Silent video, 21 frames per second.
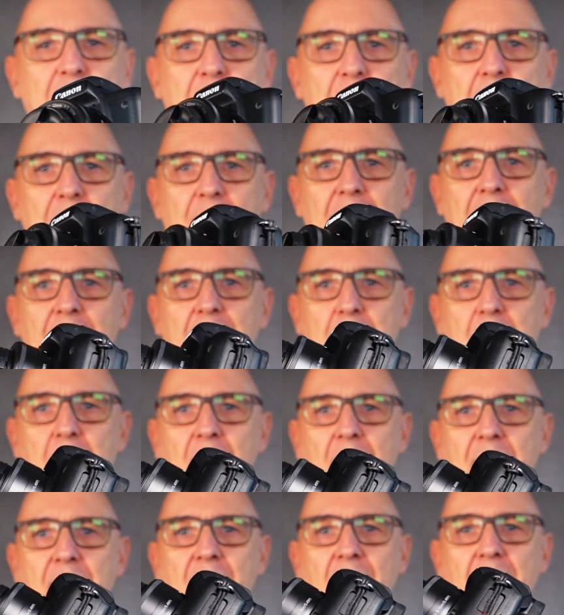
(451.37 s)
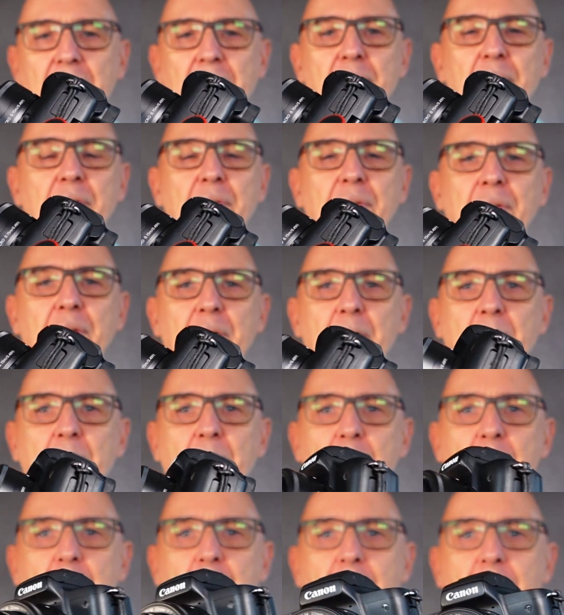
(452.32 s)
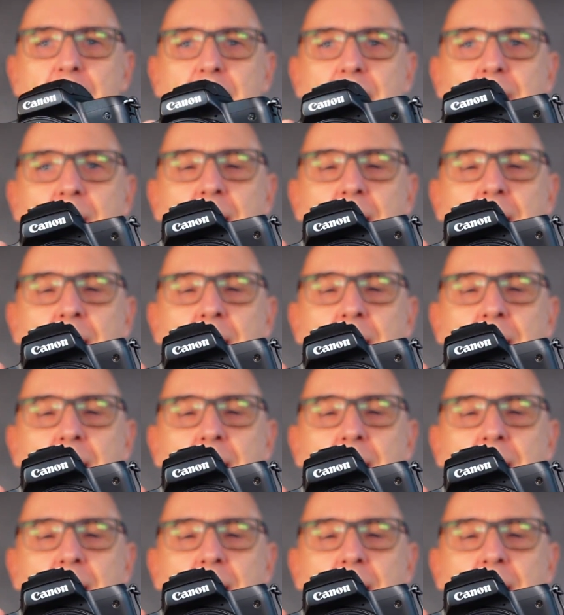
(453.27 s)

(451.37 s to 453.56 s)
II is my favourite at the moment.